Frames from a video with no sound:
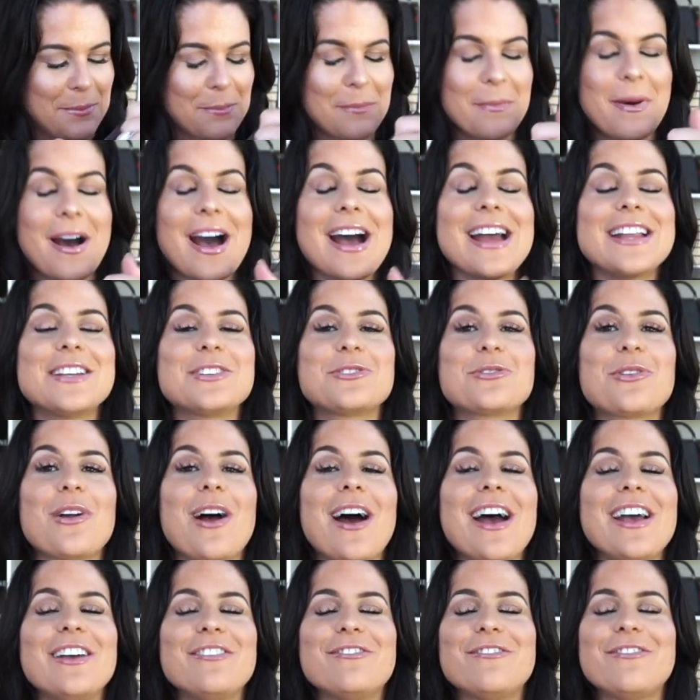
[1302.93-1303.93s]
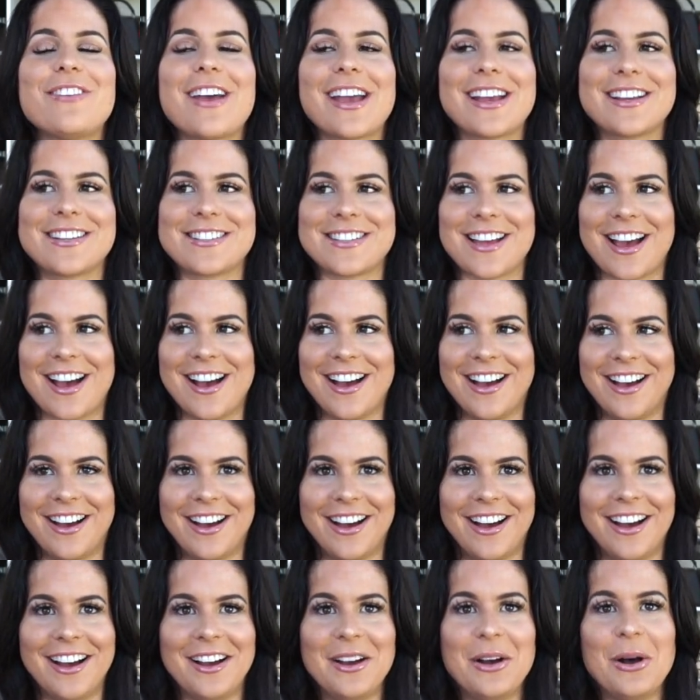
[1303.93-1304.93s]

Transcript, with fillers: my trifecta